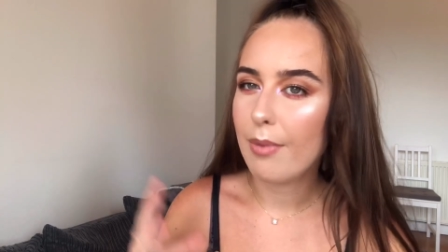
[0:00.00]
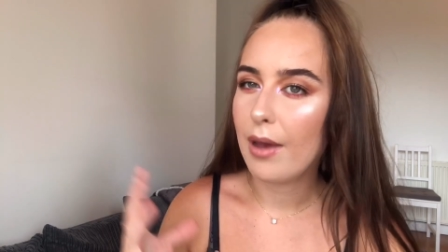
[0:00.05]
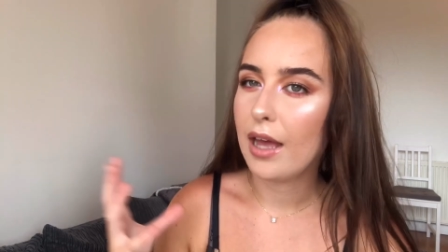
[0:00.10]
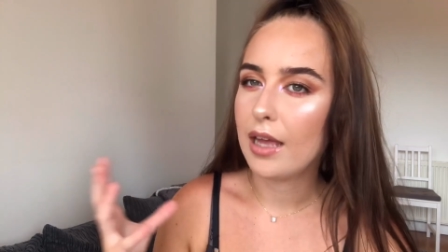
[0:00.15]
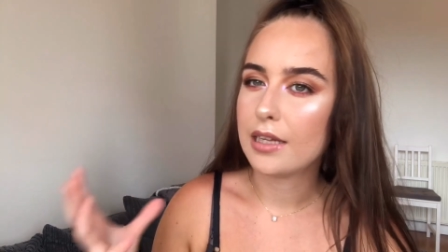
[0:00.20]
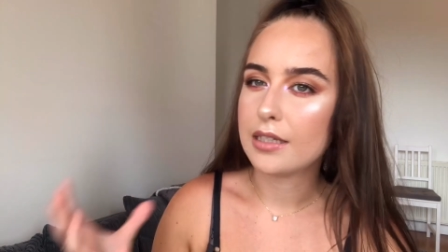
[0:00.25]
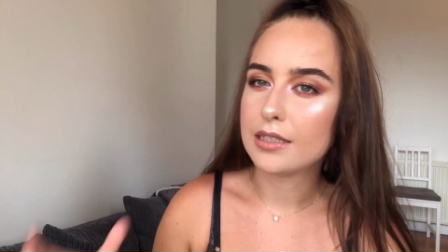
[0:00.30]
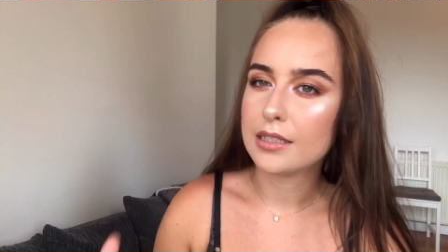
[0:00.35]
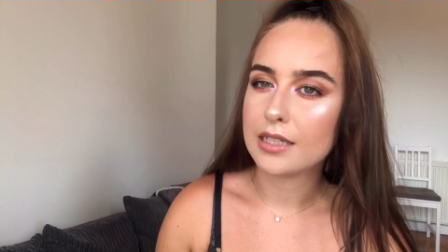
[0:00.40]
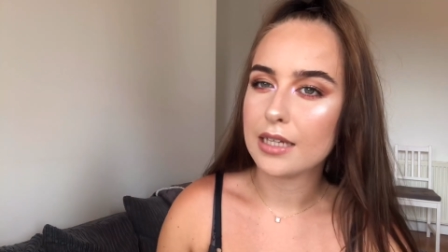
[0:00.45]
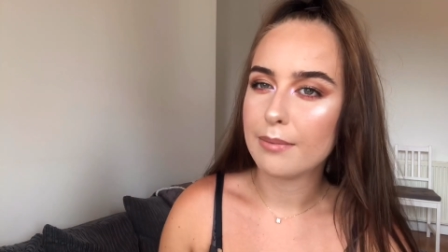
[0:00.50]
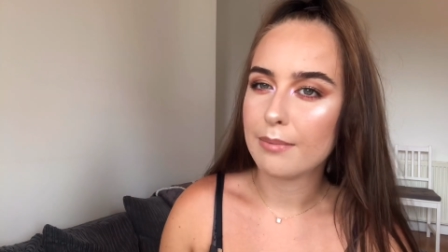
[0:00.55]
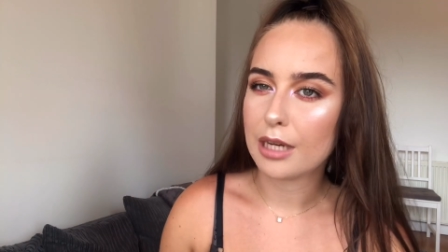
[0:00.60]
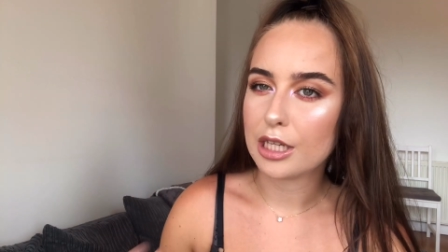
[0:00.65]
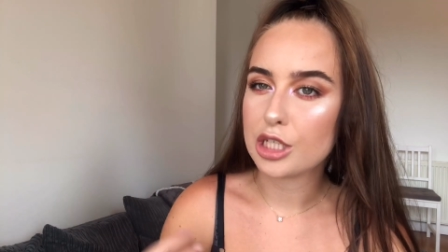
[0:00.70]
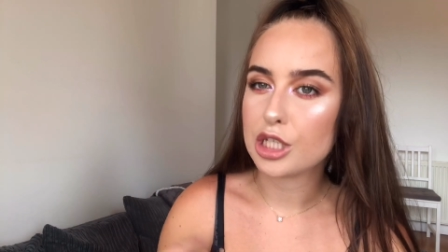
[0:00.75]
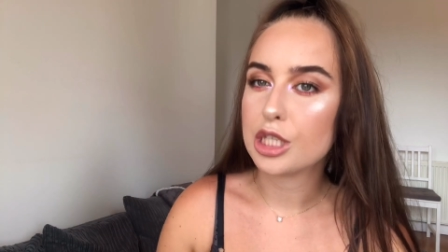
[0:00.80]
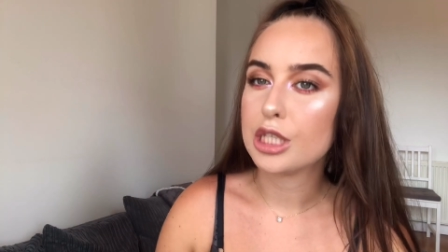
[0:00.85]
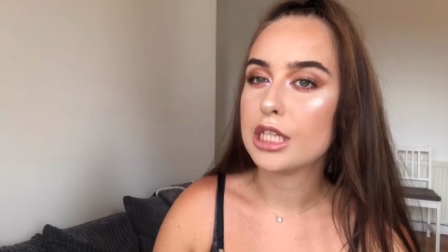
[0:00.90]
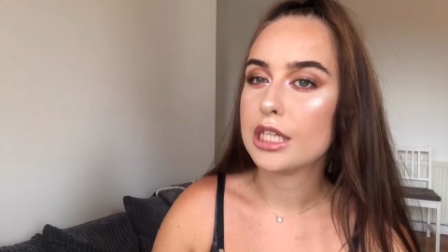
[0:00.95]
and
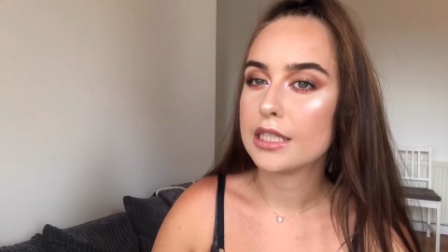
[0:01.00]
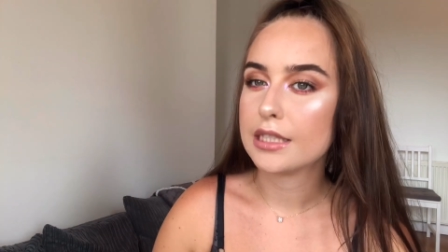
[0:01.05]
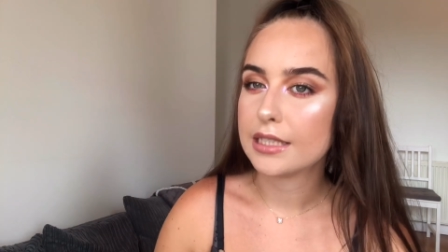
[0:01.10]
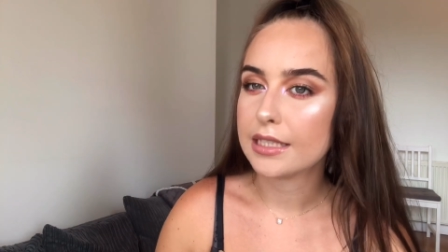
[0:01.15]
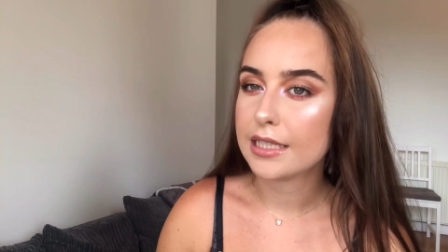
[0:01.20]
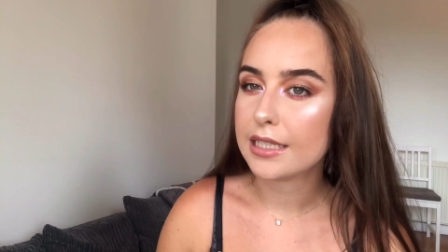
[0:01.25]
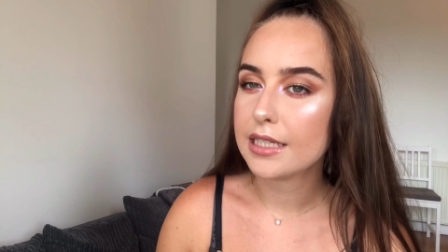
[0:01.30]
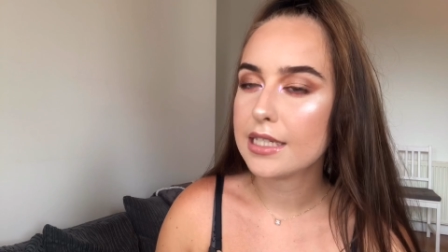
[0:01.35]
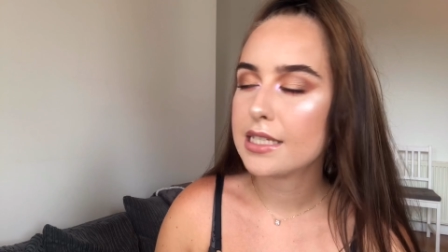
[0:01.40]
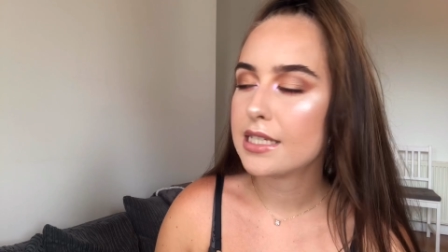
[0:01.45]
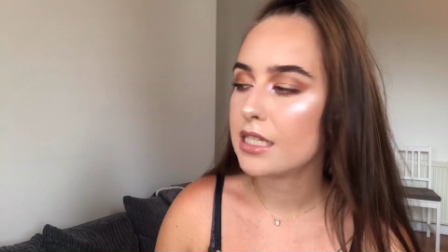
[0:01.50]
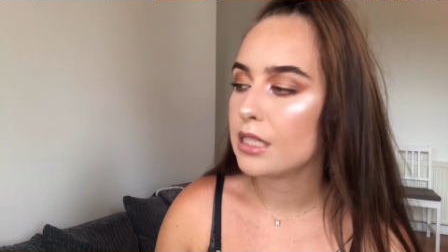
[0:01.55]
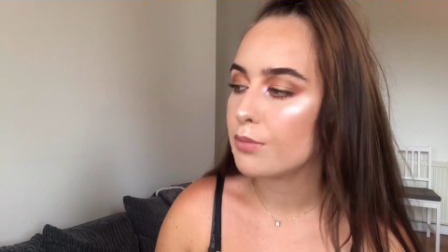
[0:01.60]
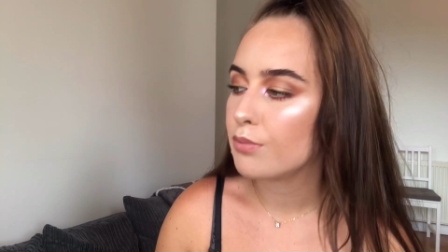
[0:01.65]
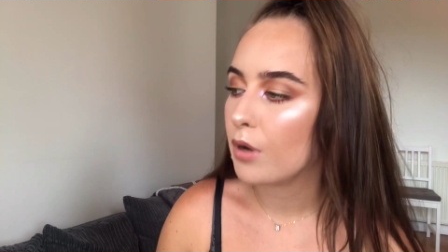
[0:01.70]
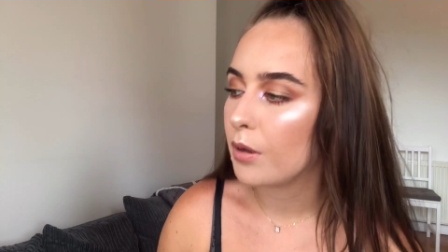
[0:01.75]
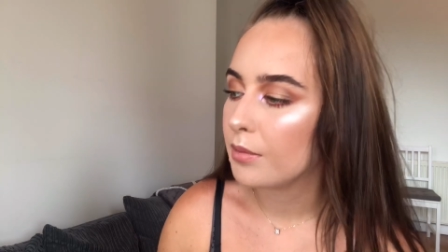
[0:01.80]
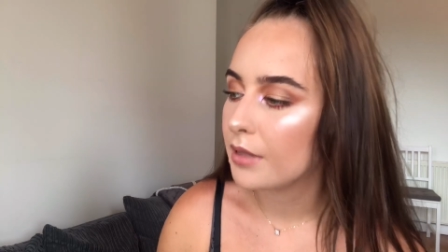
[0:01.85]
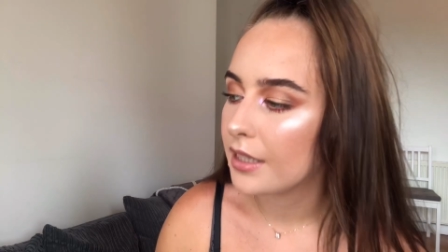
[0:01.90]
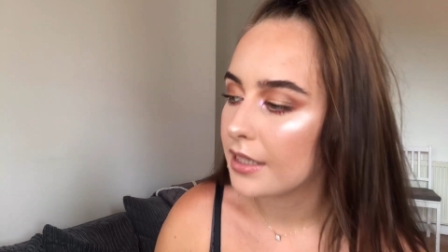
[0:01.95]
imagine that this is
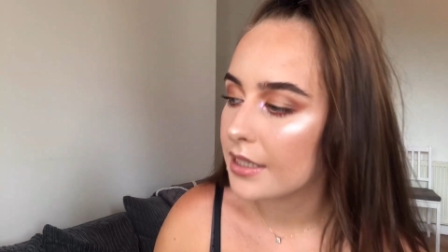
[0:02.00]
probably the